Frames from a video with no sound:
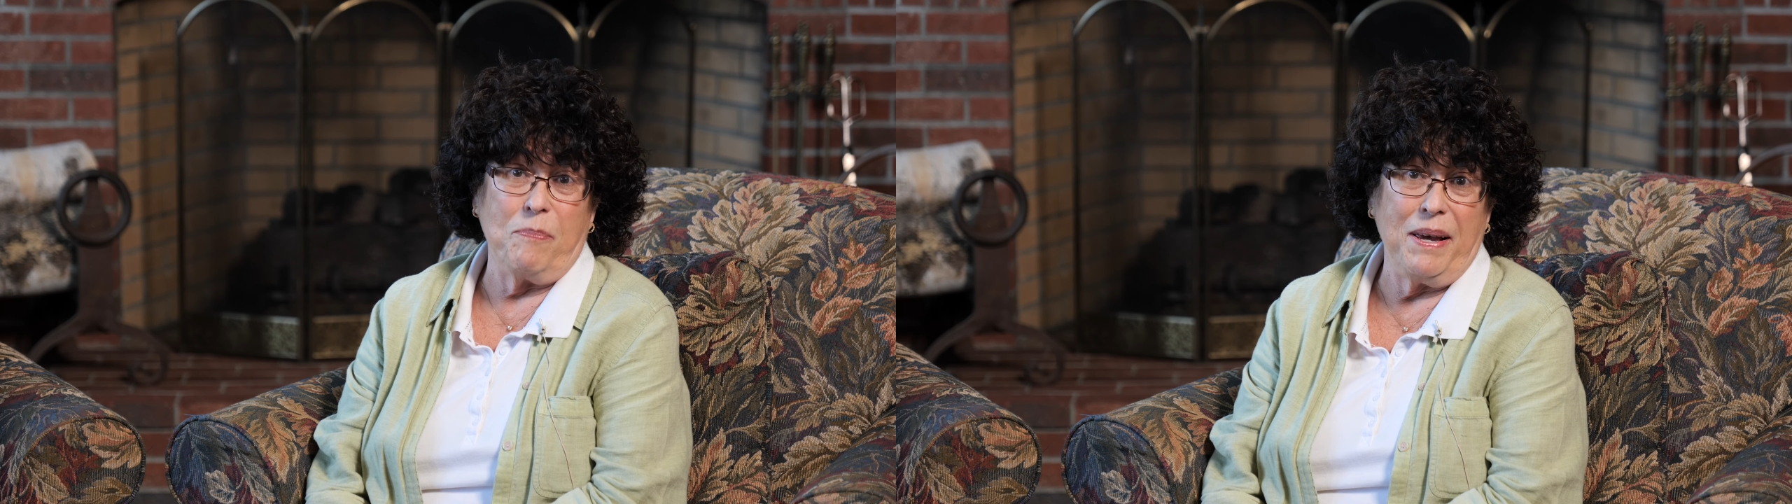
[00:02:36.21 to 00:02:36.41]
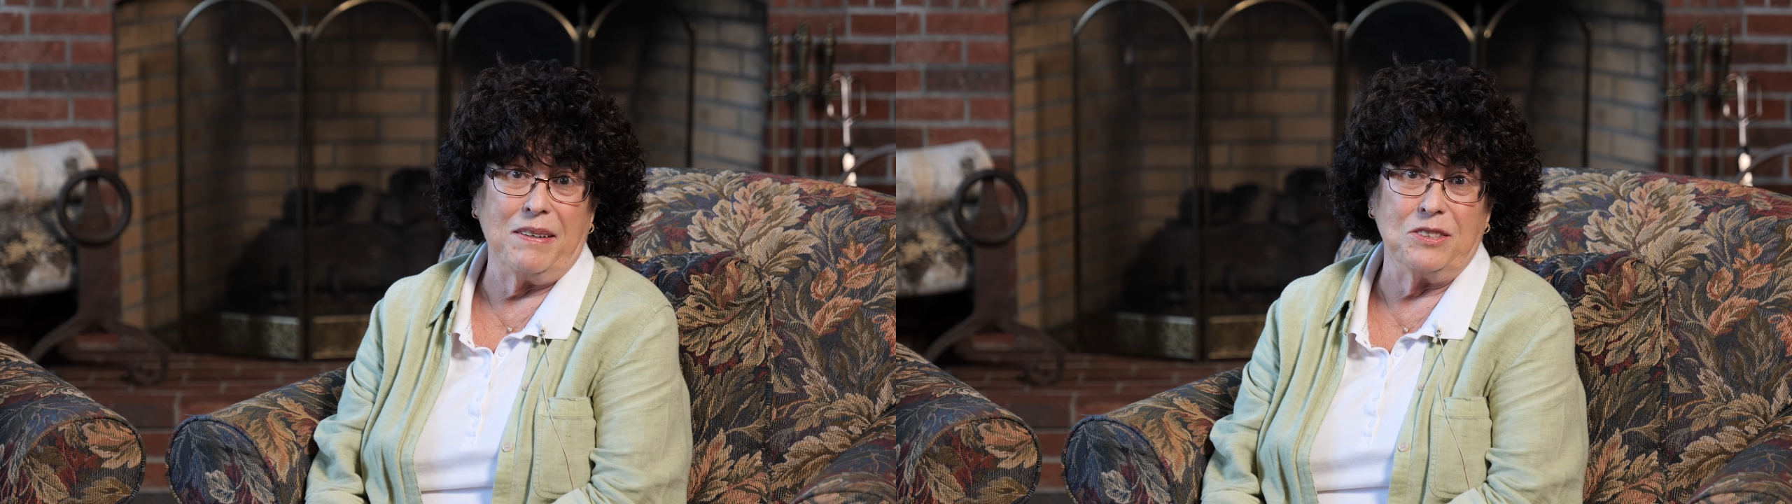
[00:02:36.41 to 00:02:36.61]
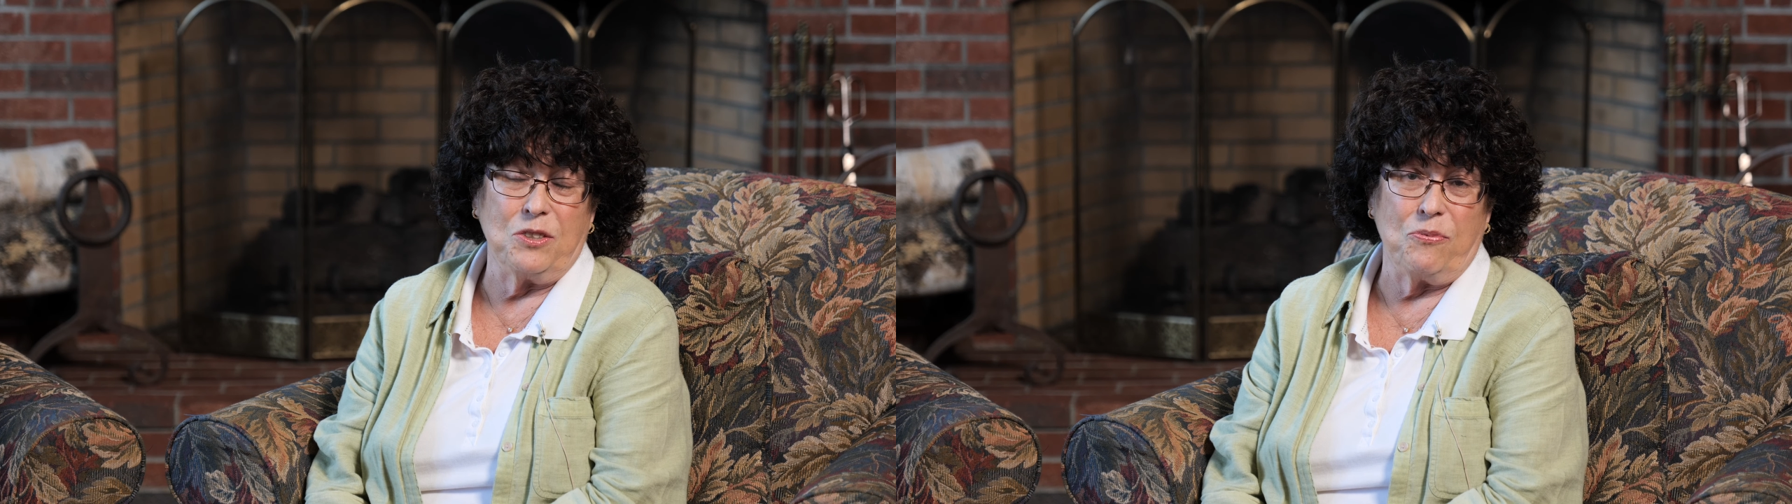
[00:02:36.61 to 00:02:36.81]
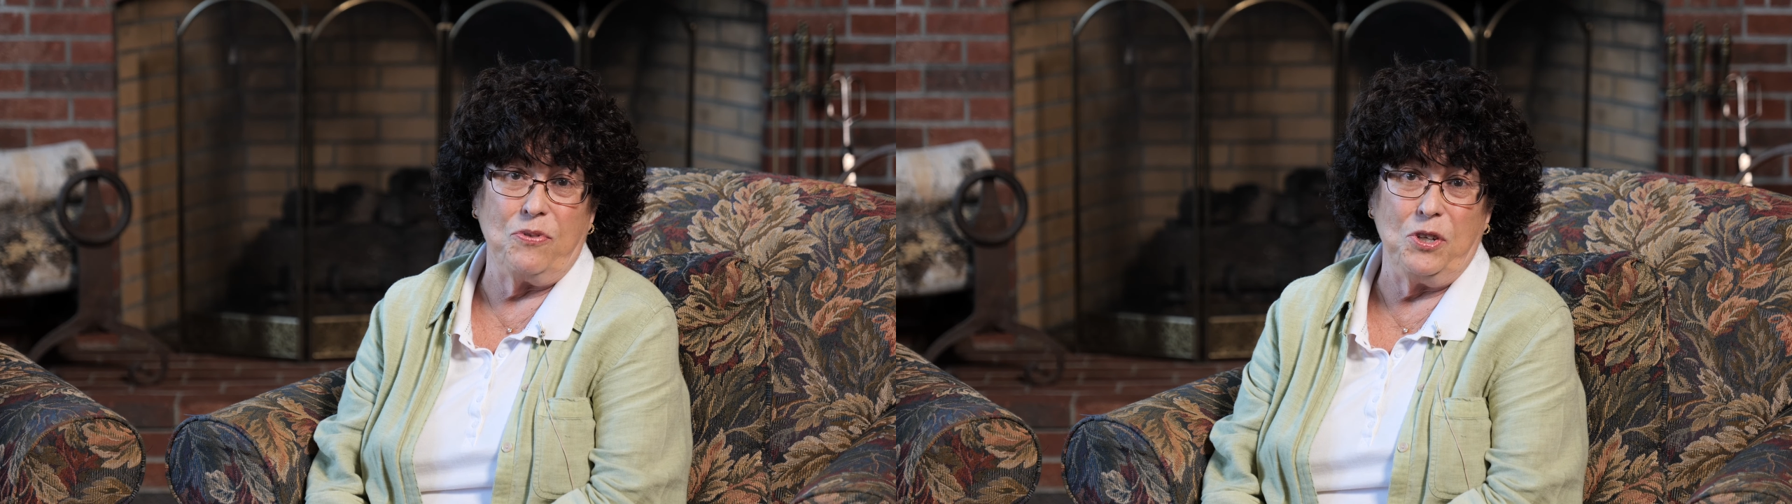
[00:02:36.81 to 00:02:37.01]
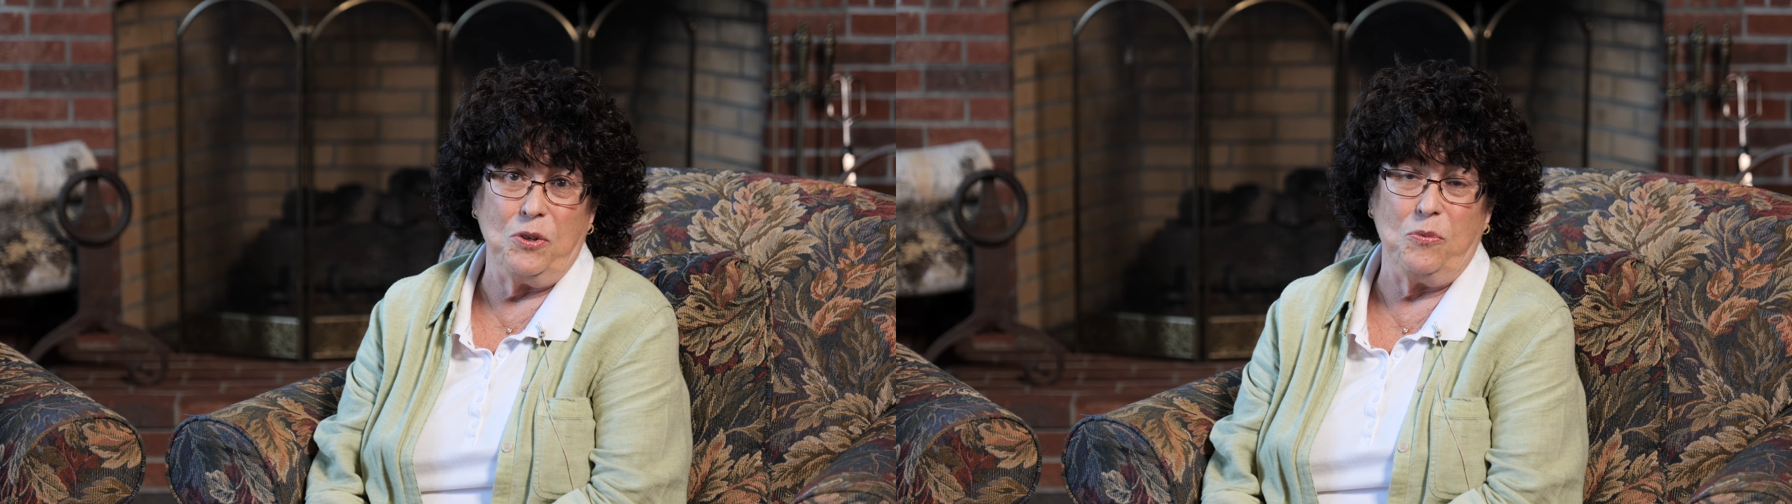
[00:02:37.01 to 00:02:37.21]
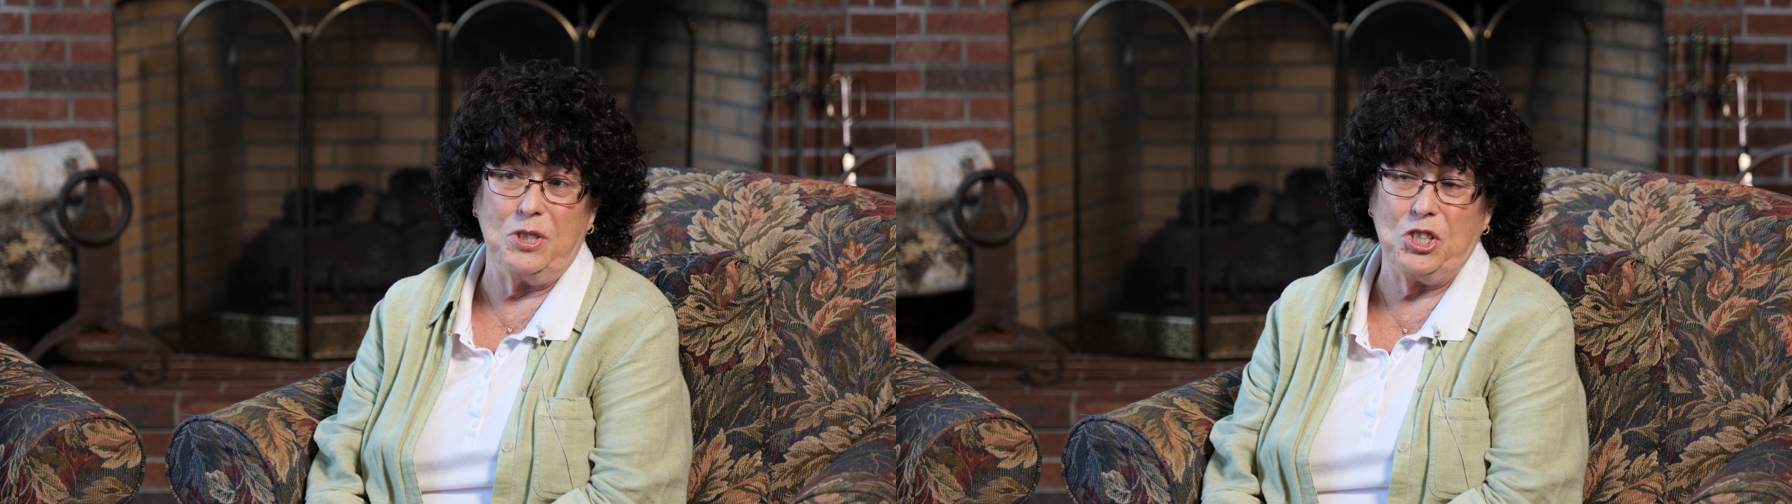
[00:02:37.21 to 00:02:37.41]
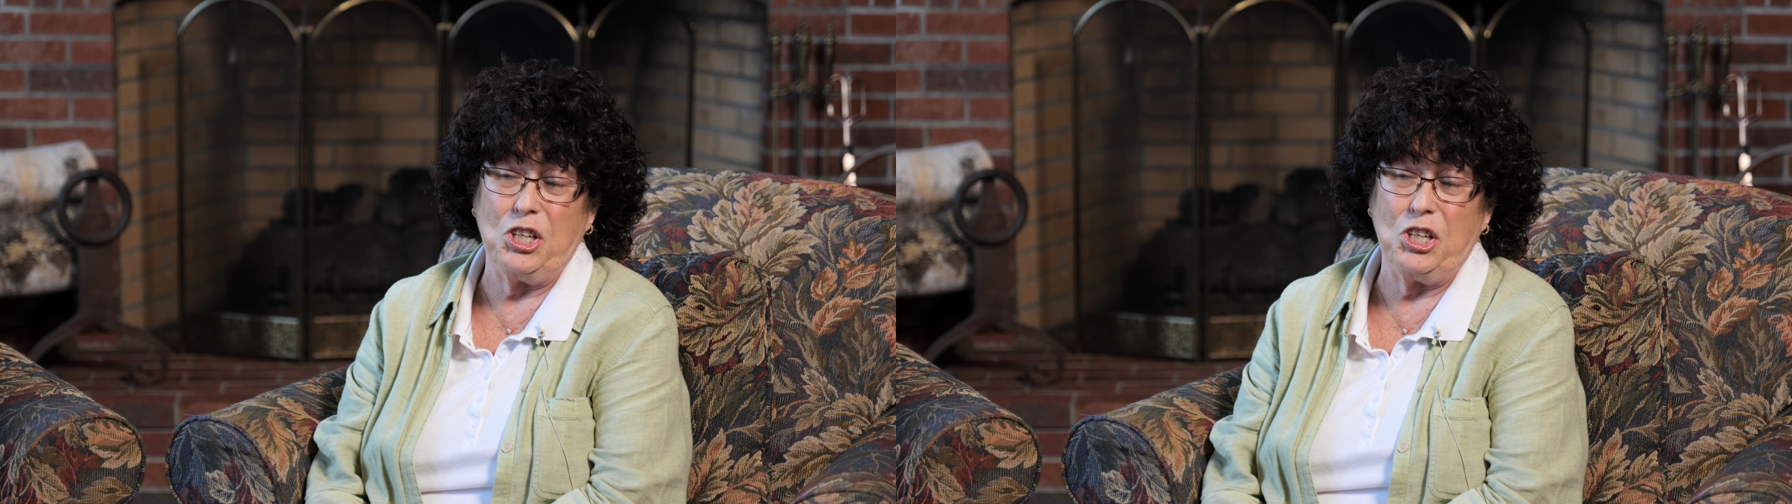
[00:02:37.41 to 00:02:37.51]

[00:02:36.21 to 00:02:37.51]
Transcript: pounds of food, which